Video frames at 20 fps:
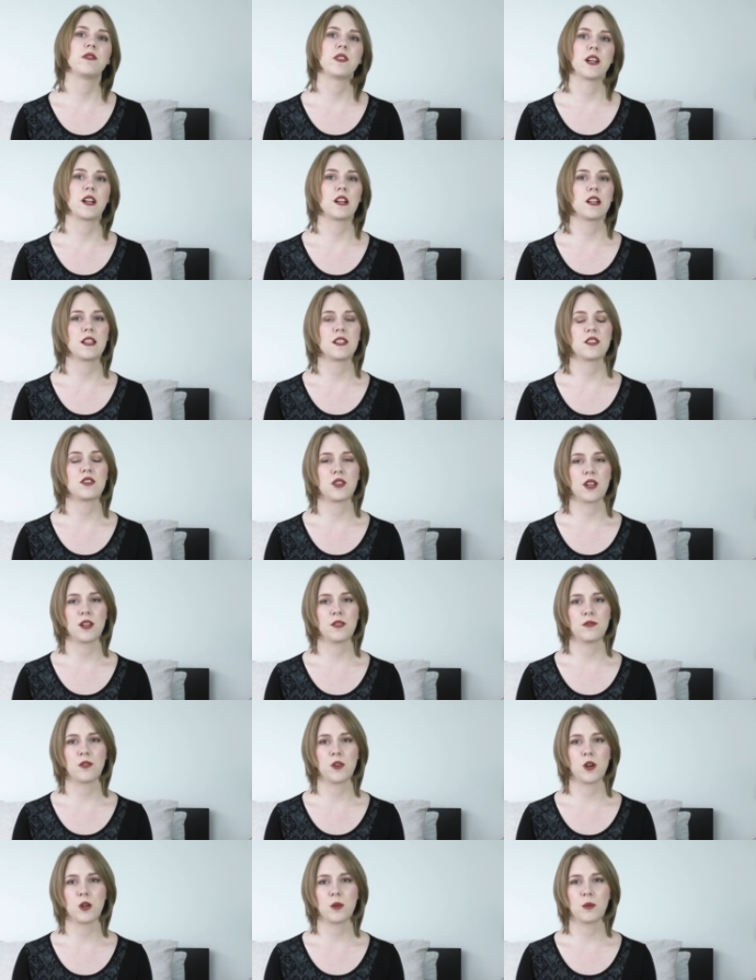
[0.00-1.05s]
fairly
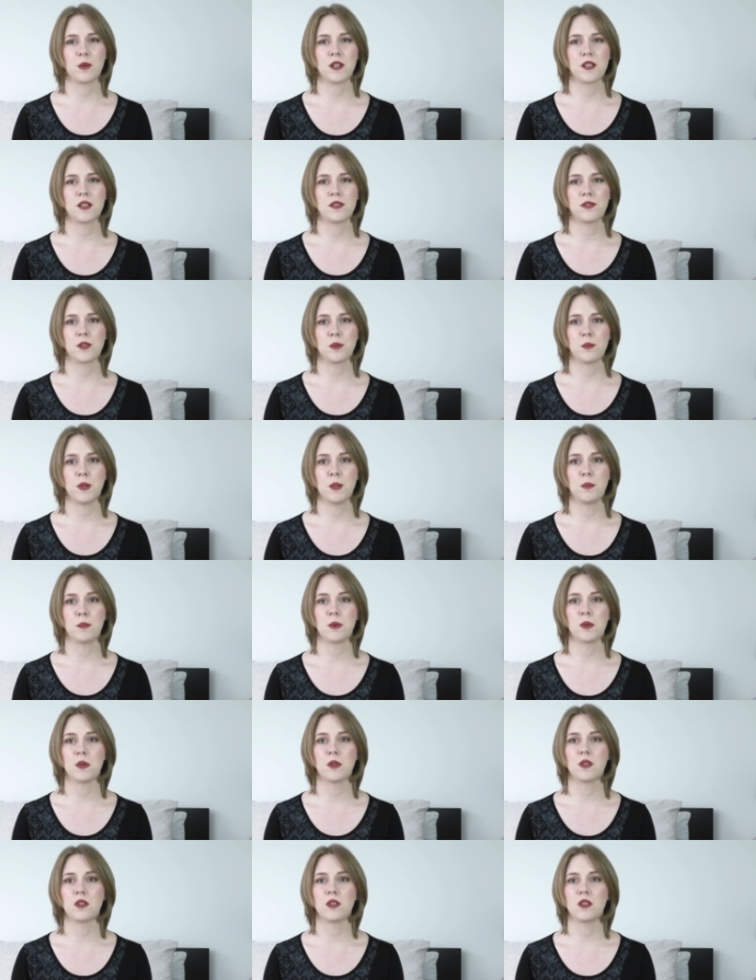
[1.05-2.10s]
straightforward for
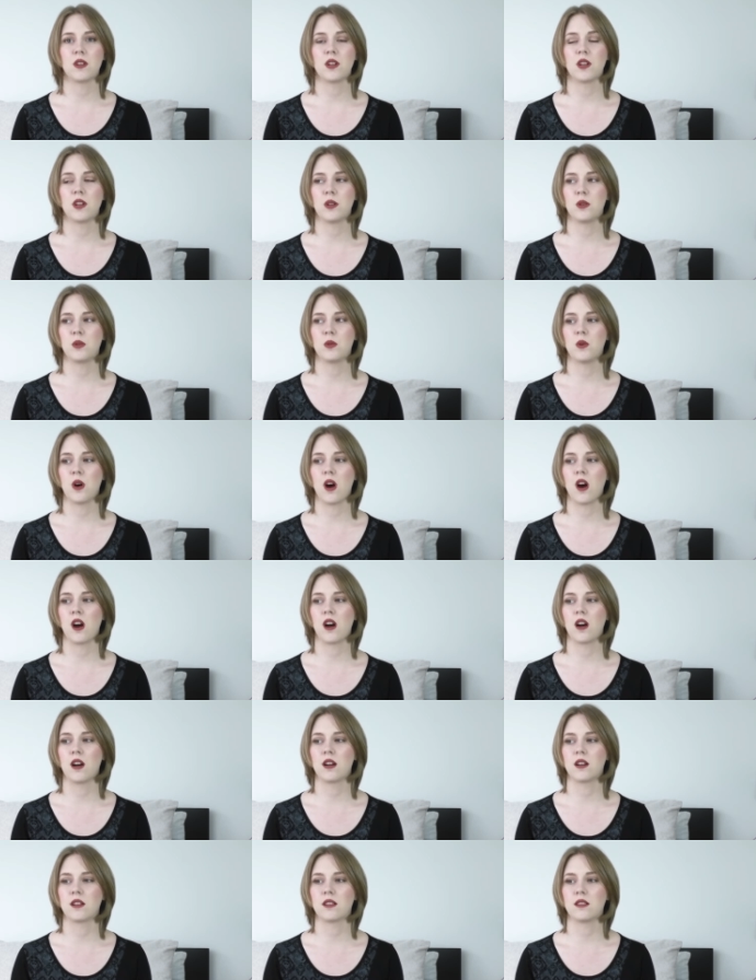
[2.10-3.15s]
people who
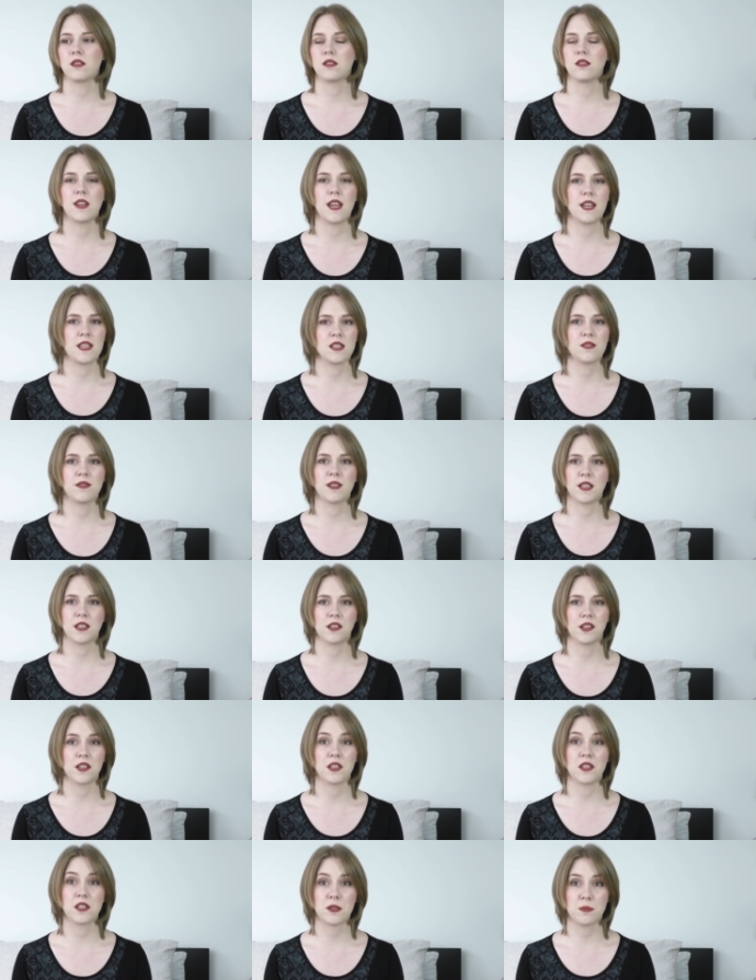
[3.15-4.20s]
are native
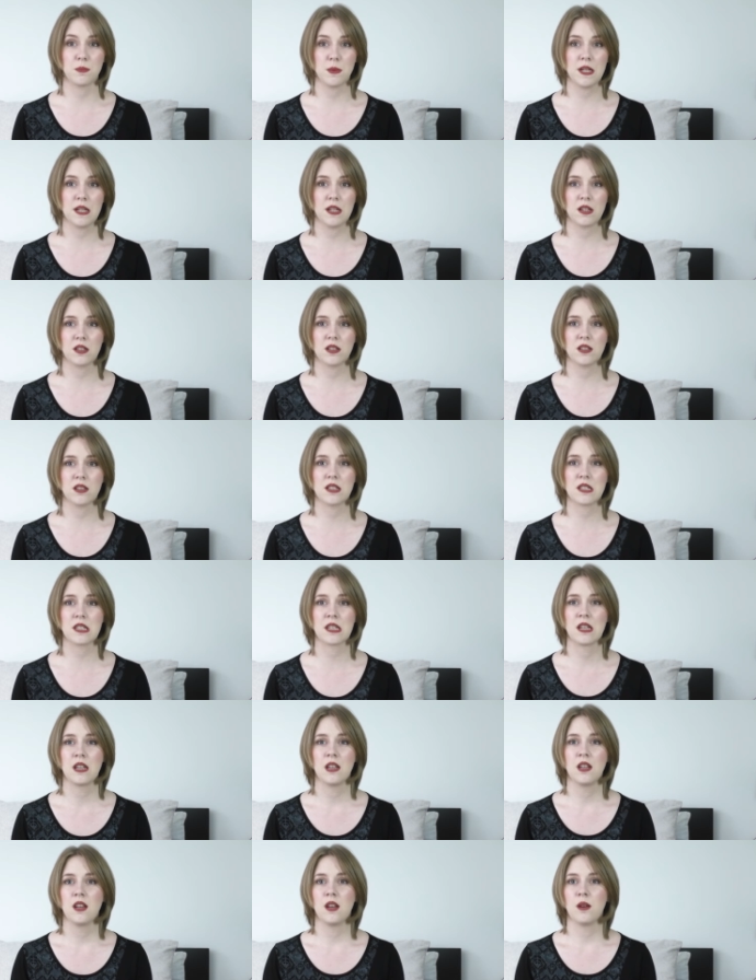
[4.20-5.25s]
English speakers,
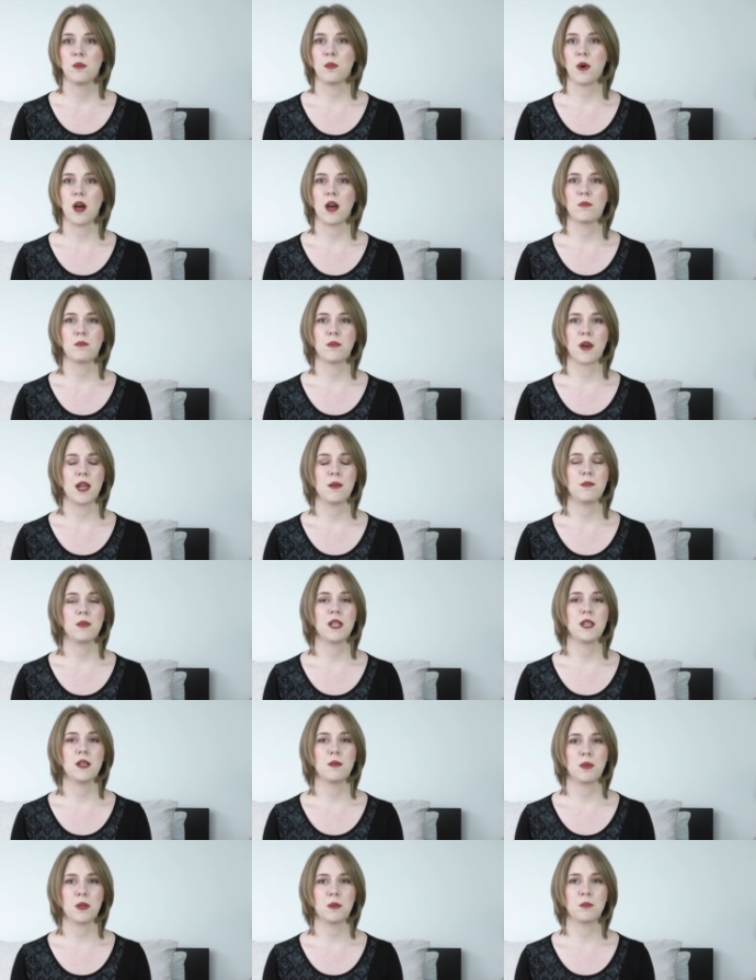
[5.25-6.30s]
but might
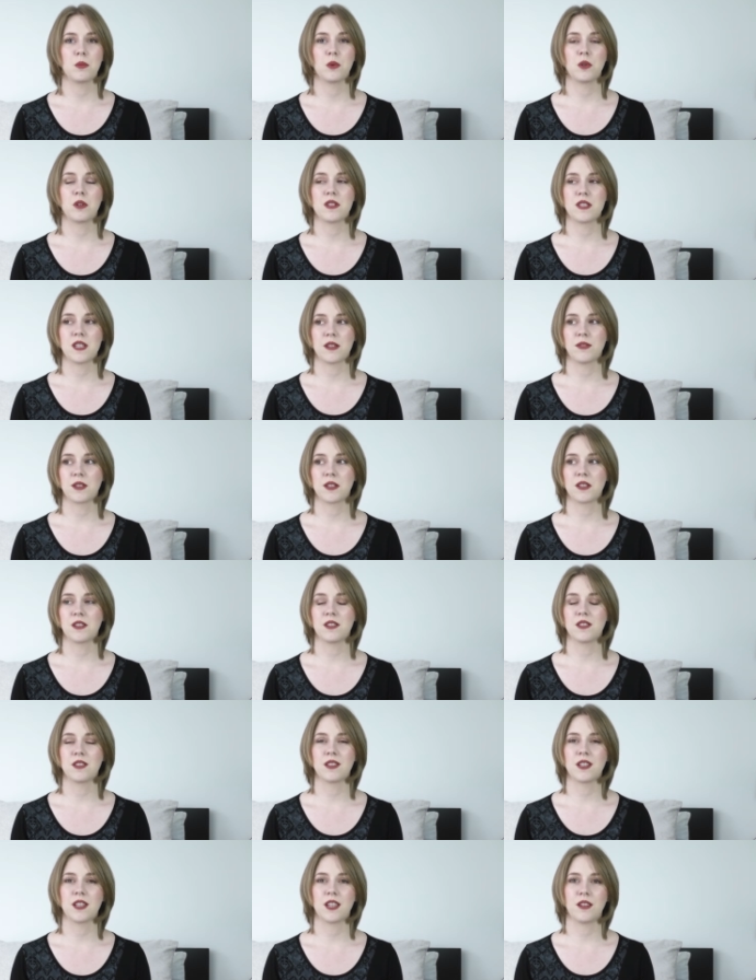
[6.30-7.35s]
be a bit more
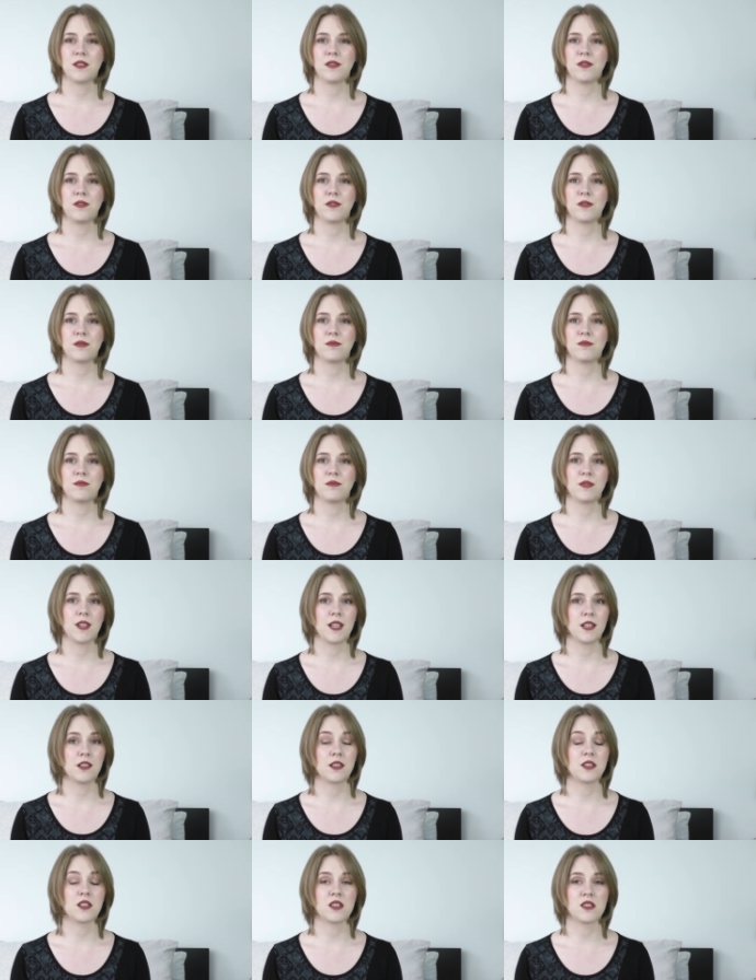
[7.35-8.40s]
difficult if
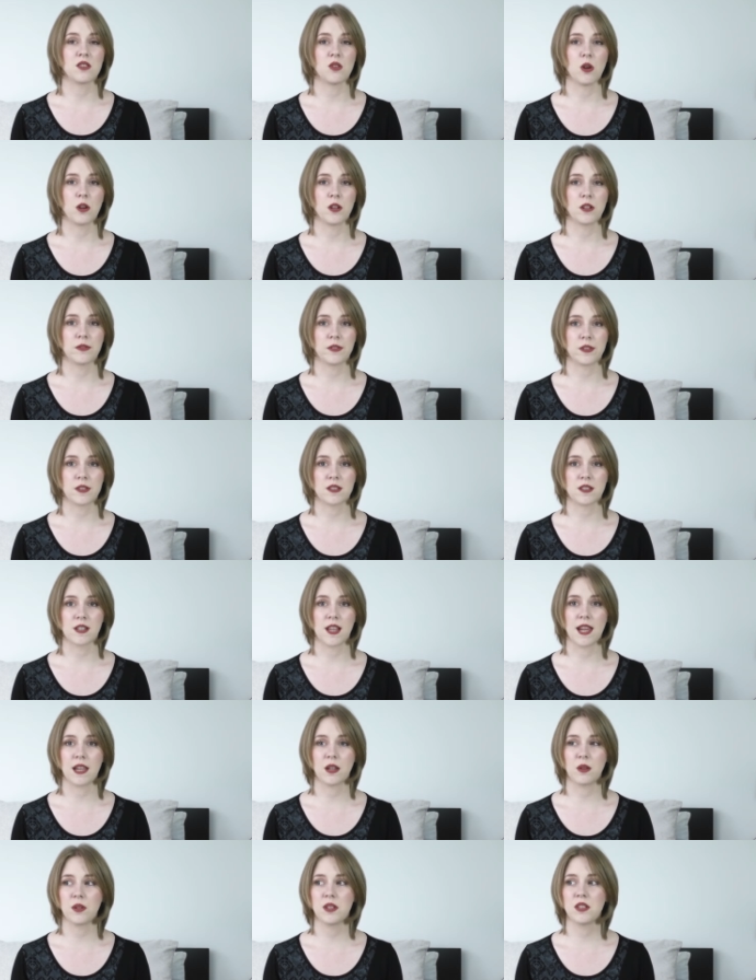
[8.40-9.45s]
English is not your first
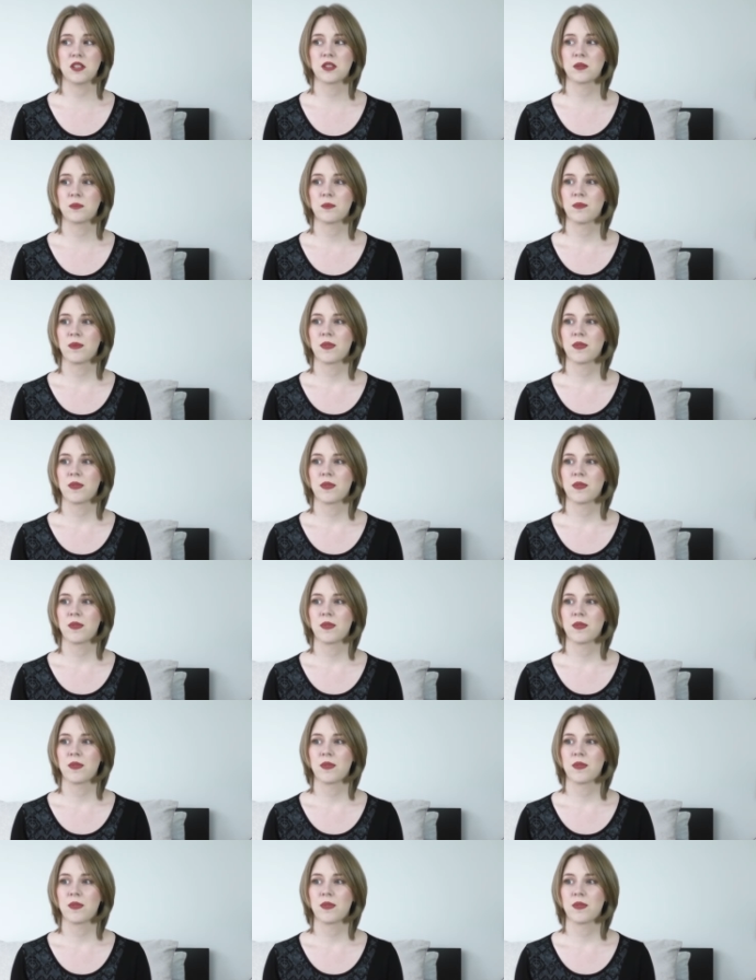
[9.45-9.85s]
language.